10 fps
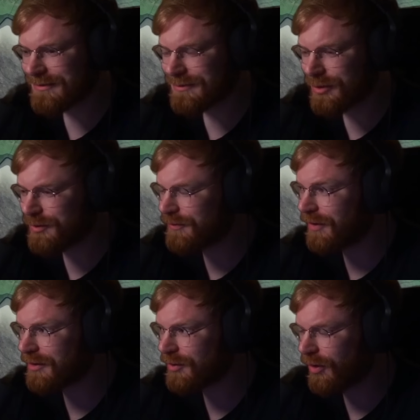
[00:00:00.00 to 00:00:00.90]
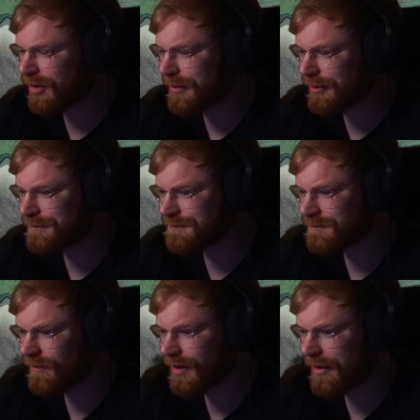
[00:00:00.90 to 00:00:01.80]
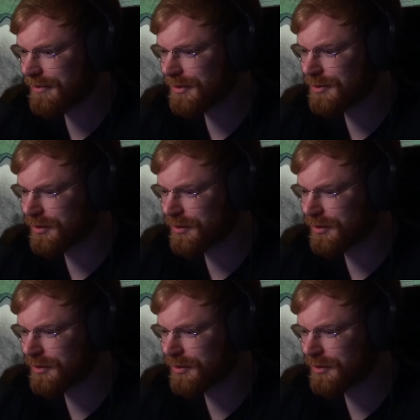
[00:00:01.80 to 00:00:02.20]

what are you fucking talking about? Are you